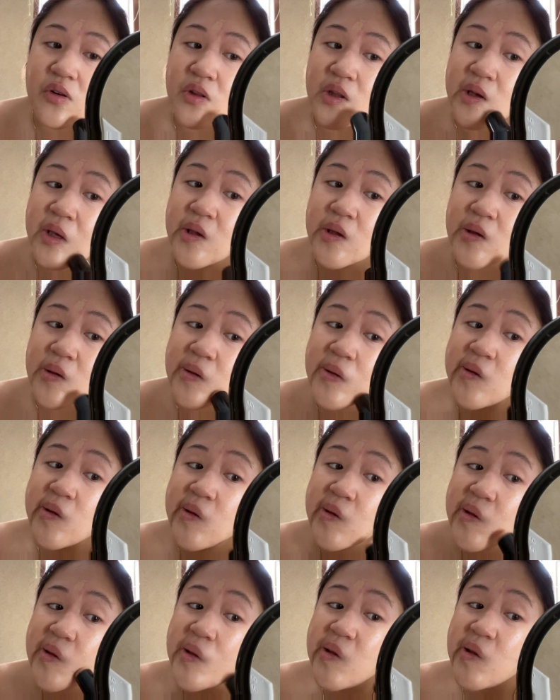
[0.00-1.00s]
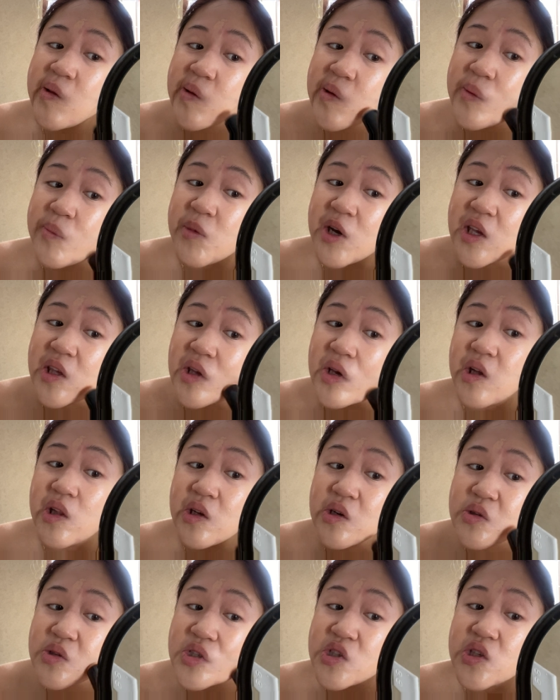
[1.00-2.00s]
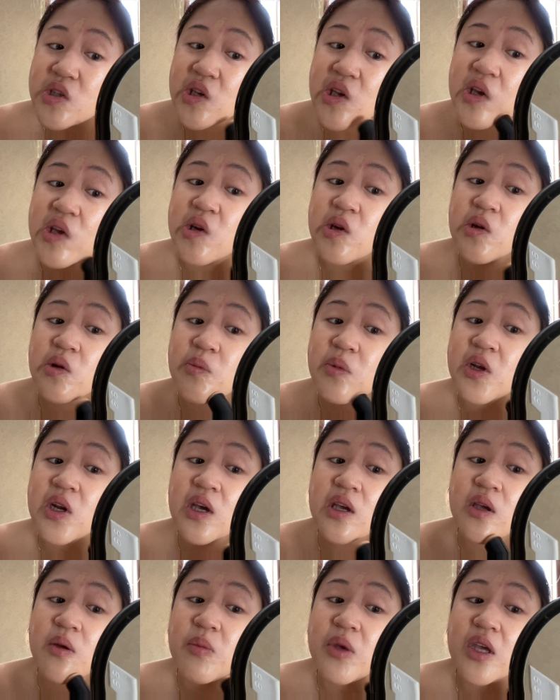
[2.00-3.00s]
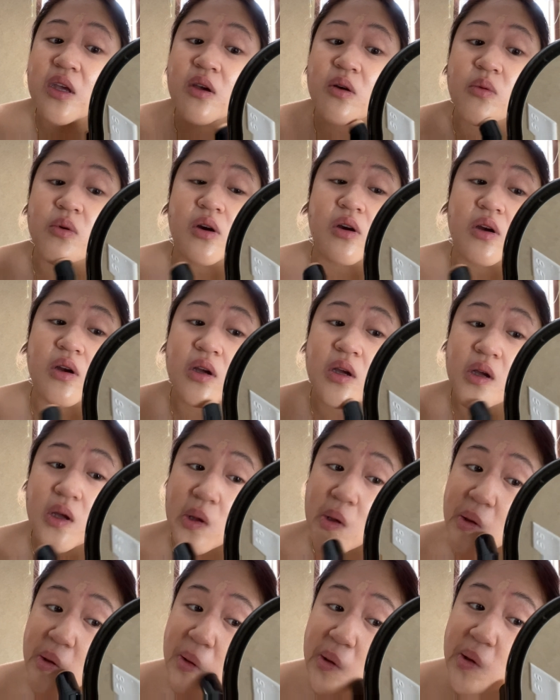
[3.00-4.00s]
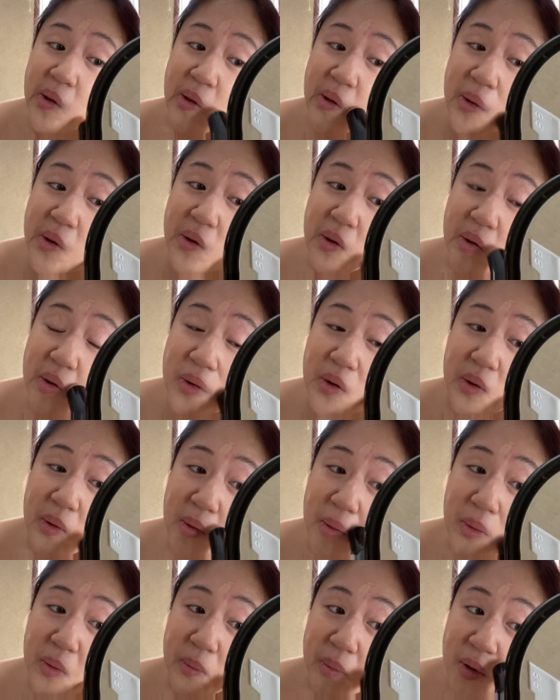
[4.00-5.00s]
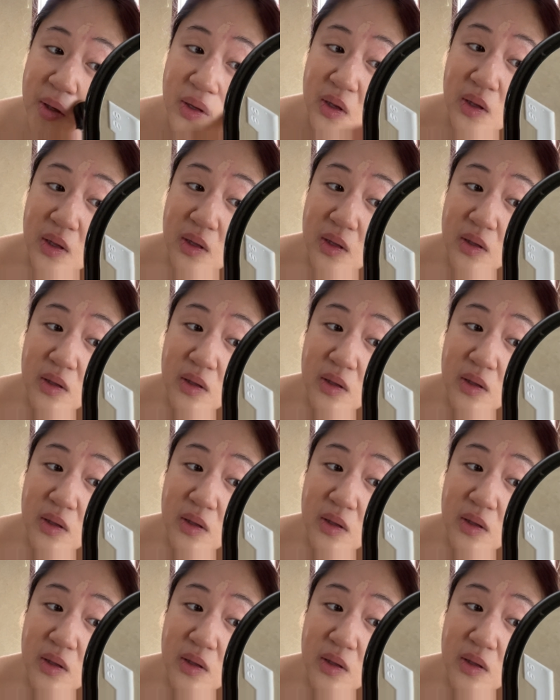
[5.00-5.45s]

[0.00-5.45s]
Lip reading: like my yellow skin, but I can make it work. But